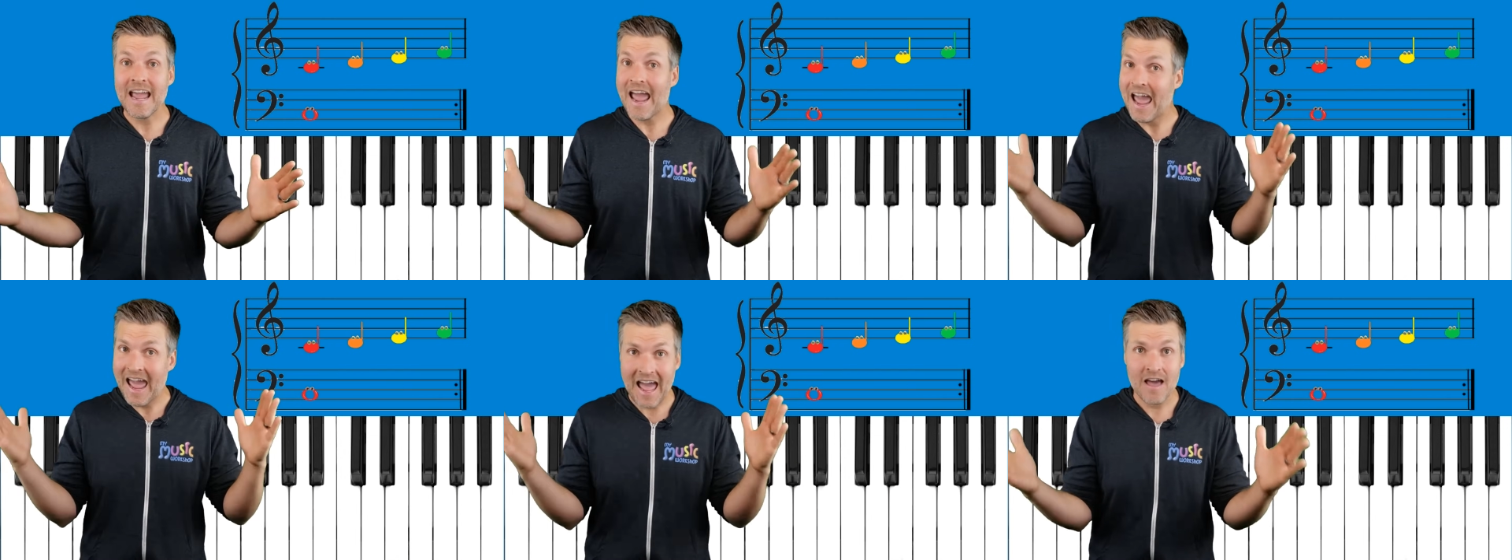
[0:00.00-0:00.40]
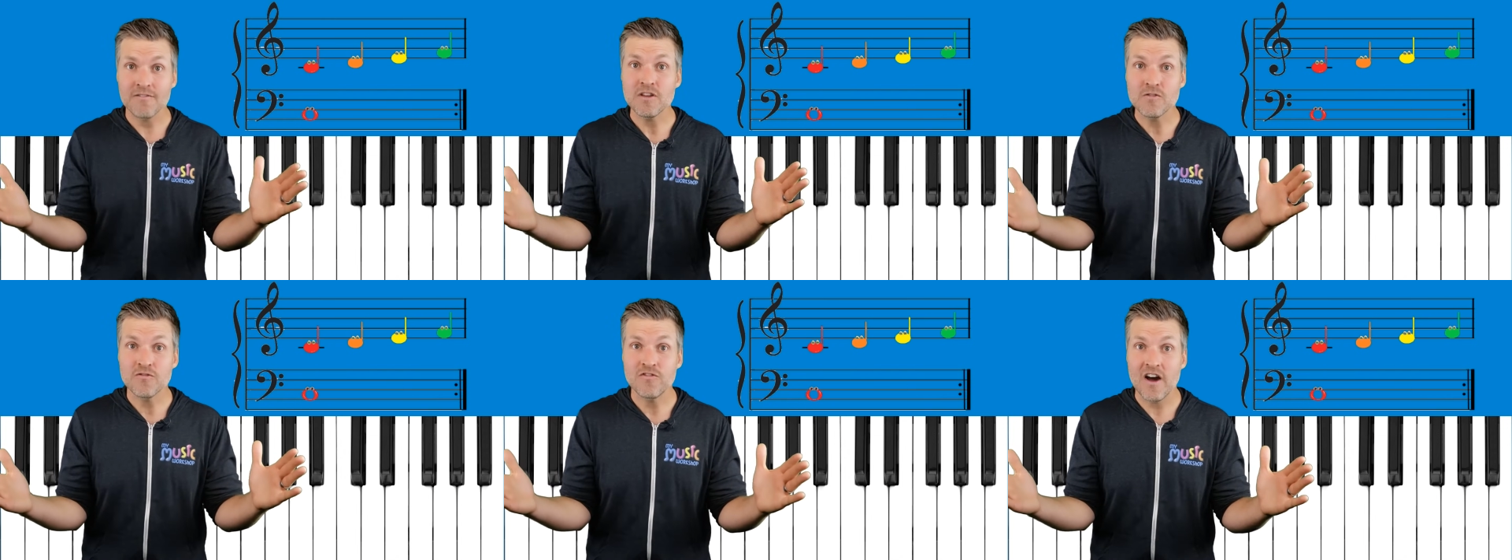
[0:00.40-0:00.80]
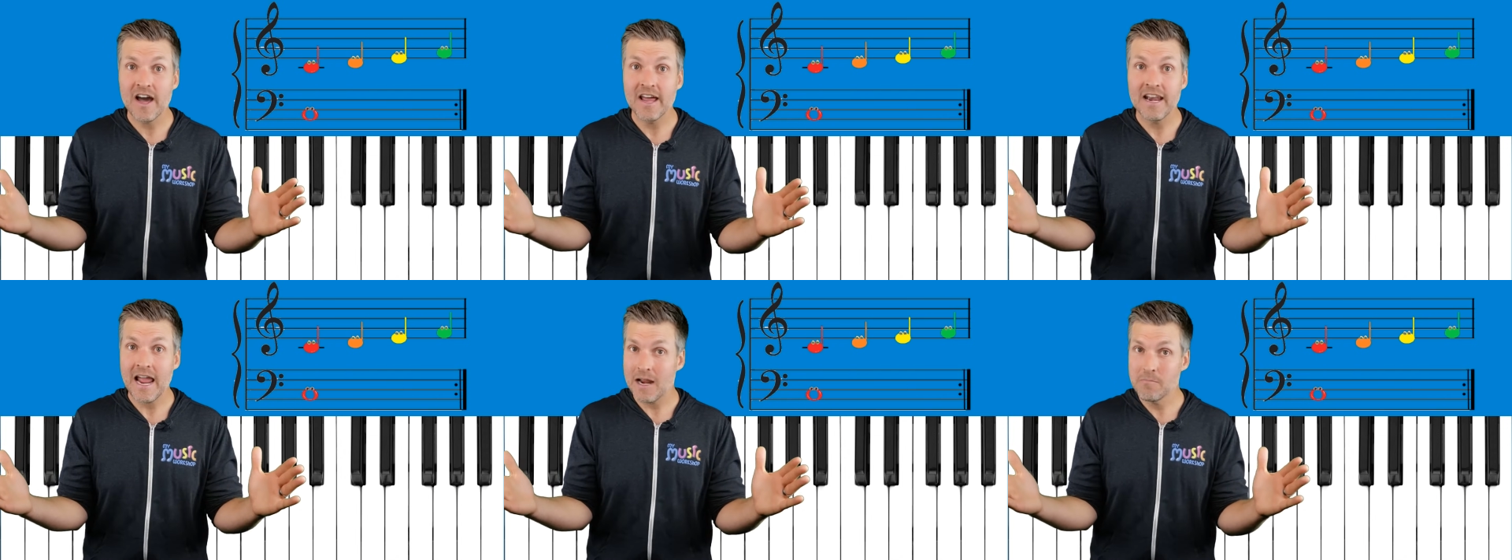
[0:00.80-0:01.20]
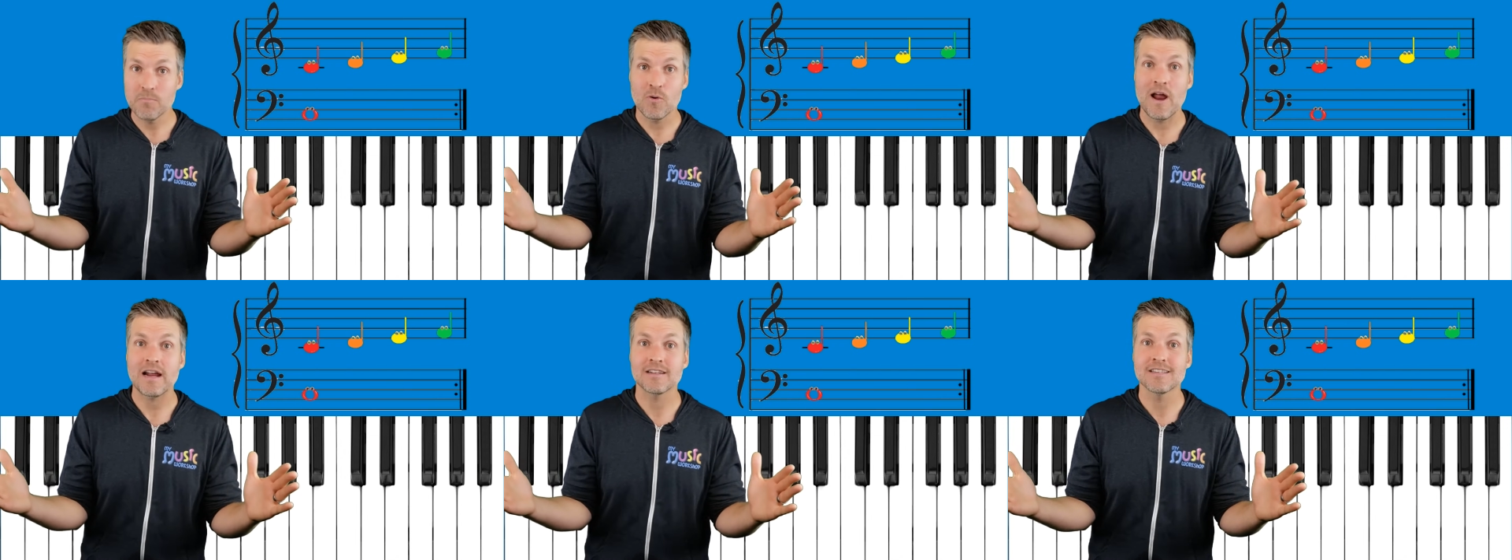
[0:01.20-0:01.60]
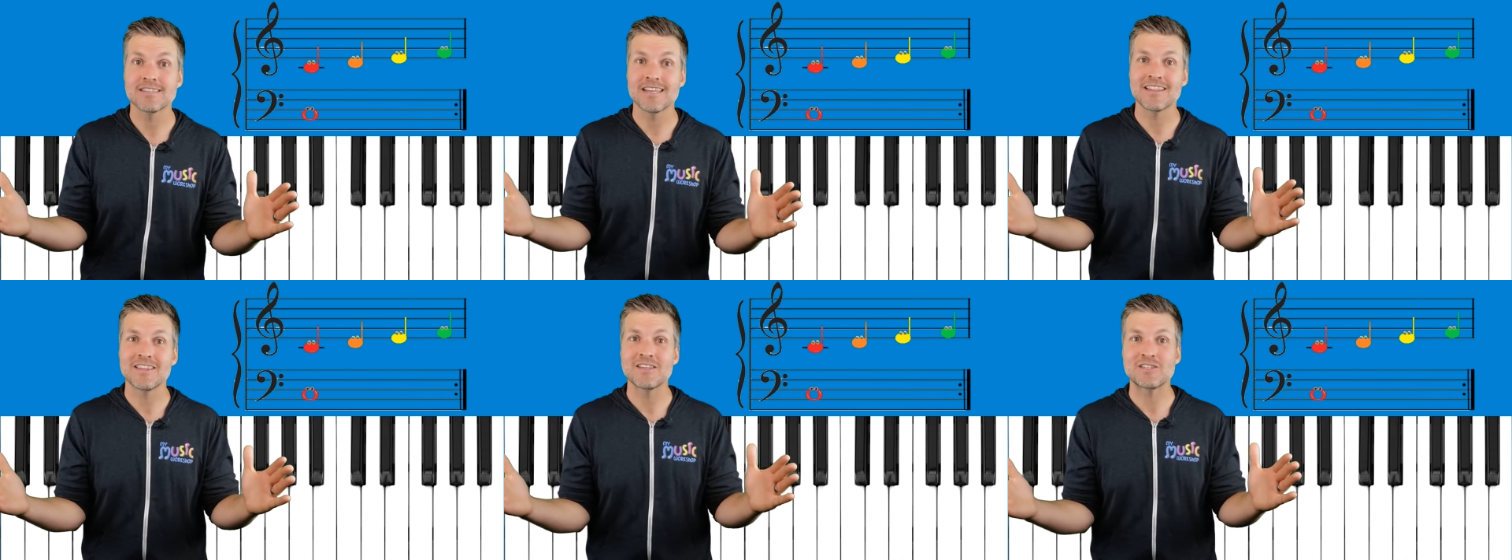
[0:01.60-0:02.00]
having fun, and
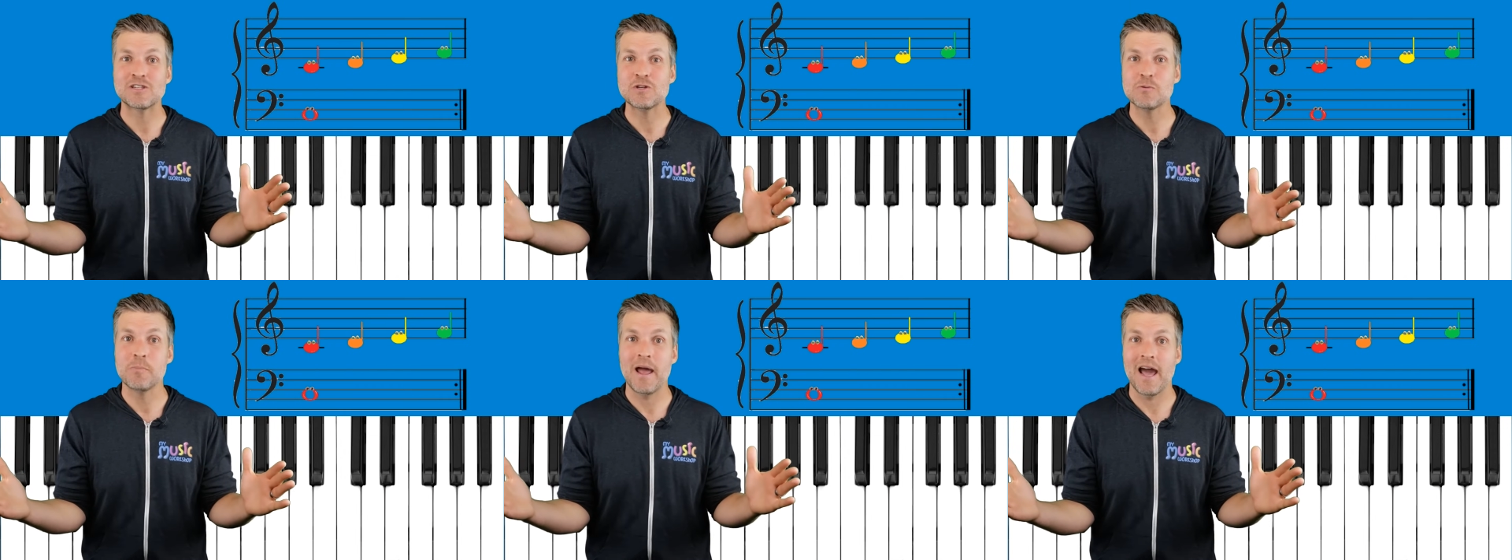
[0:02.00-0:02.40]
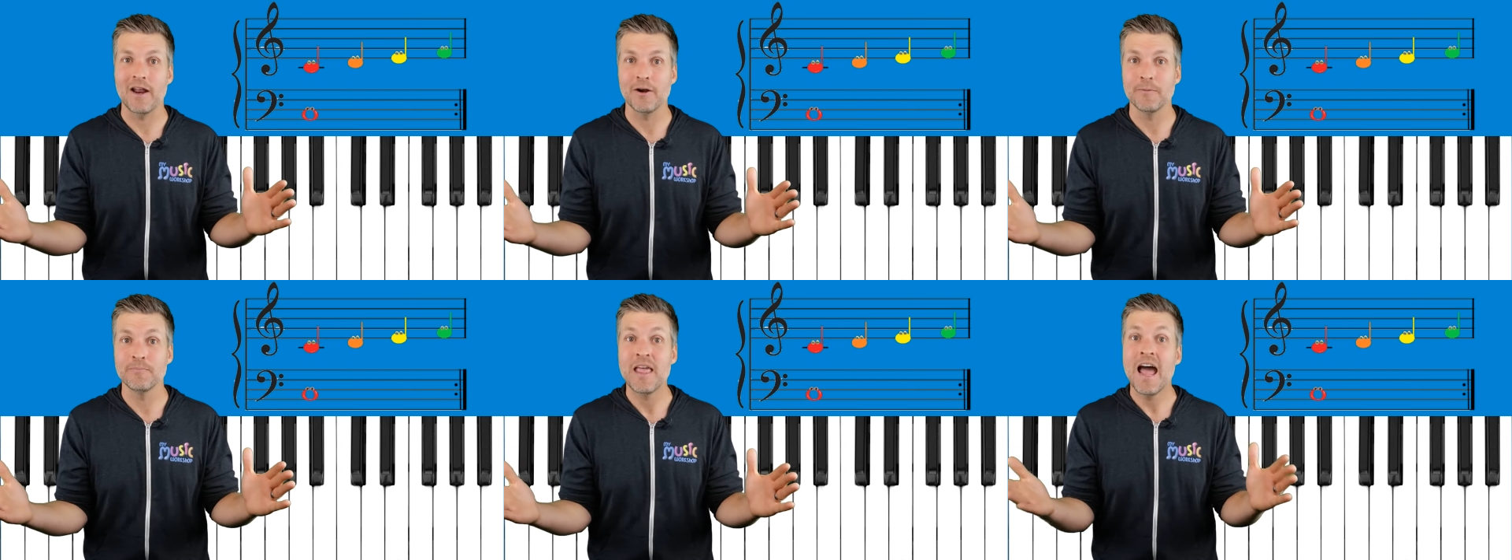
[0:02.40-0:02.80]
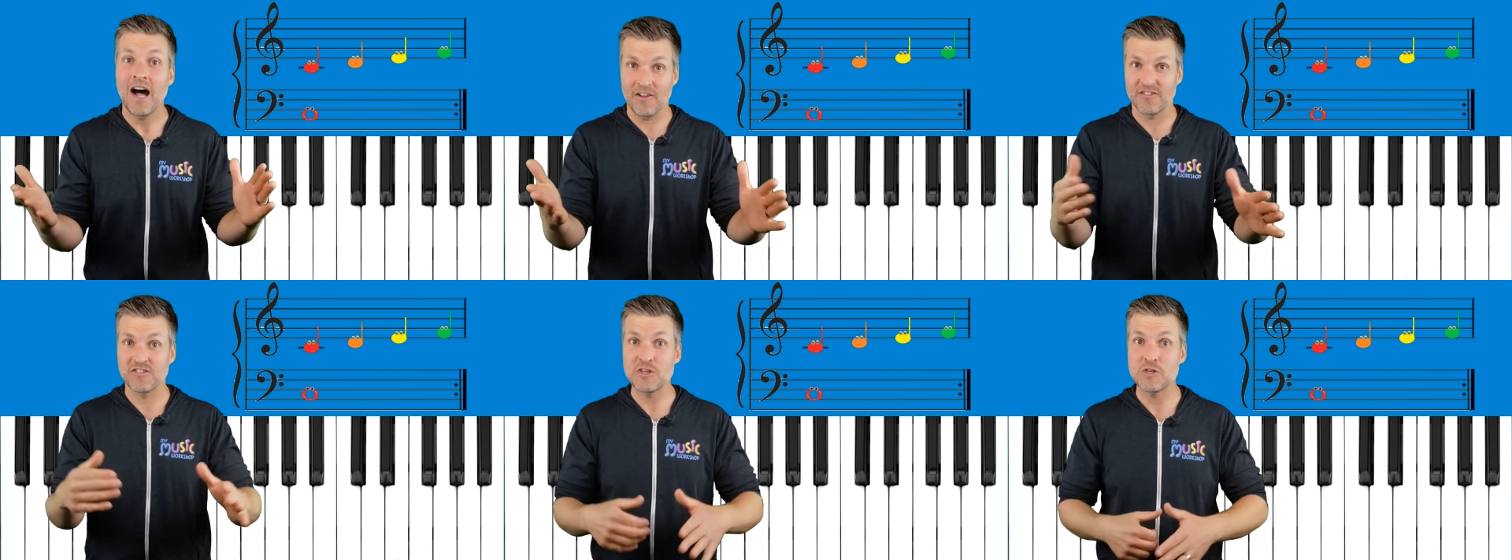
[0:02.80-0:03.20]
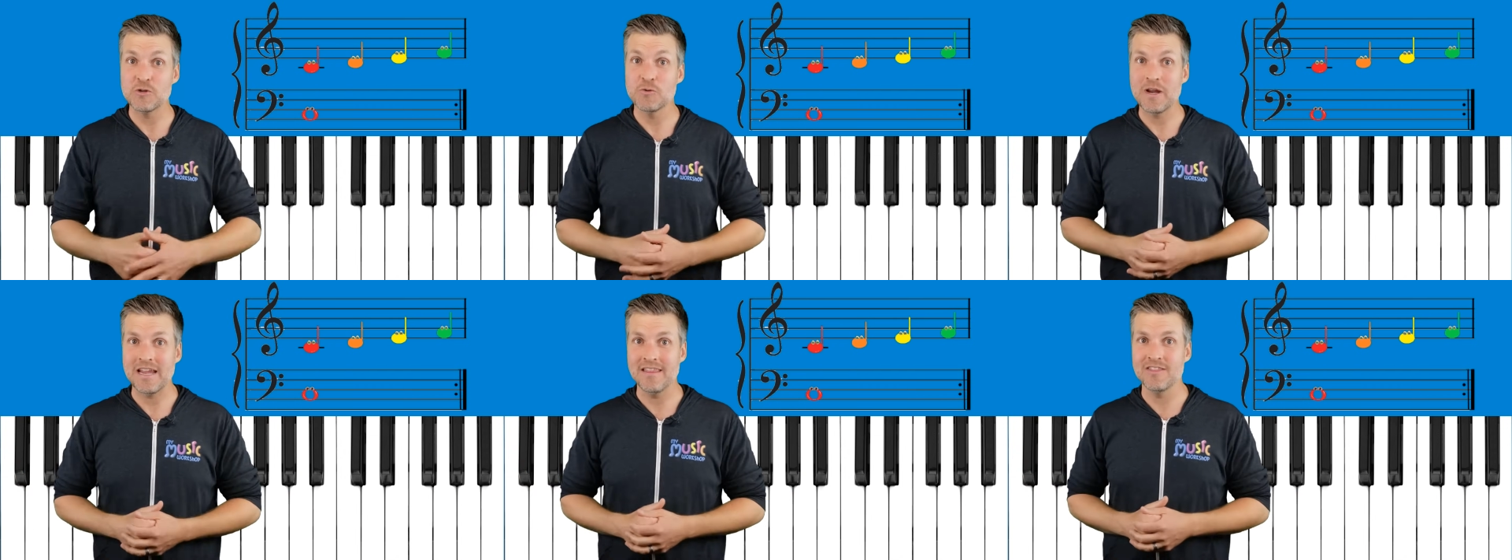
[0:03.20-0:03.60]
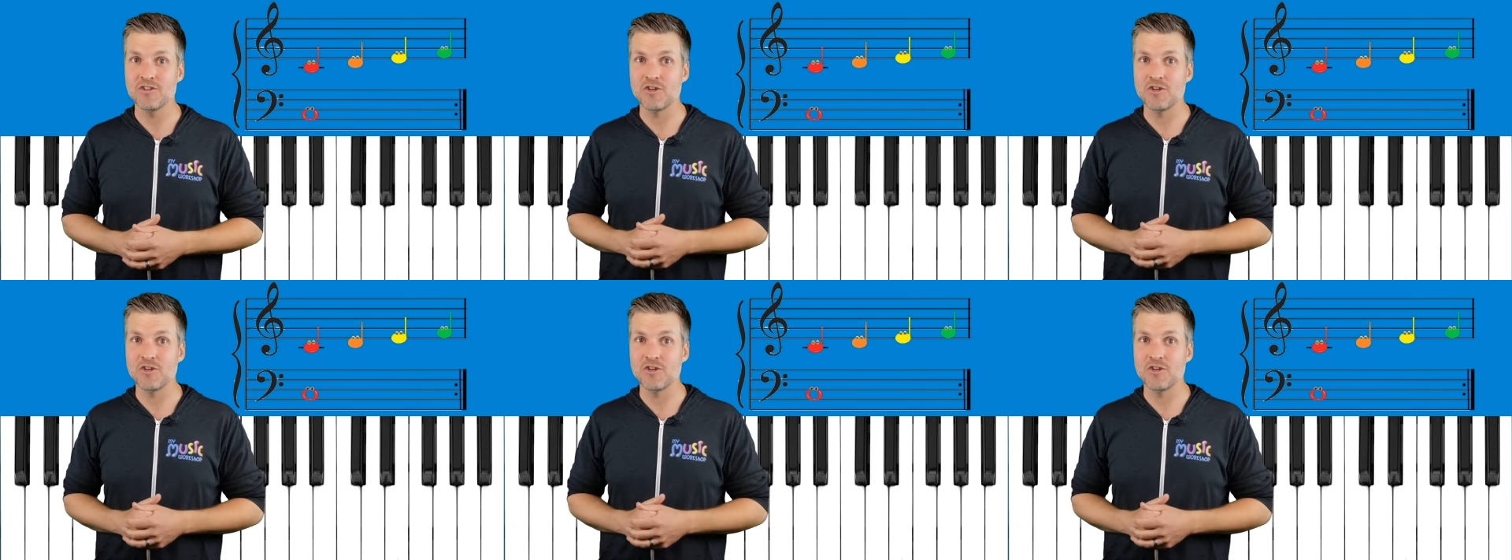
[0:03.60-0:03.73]
practicing this new pattern. I'll see you in the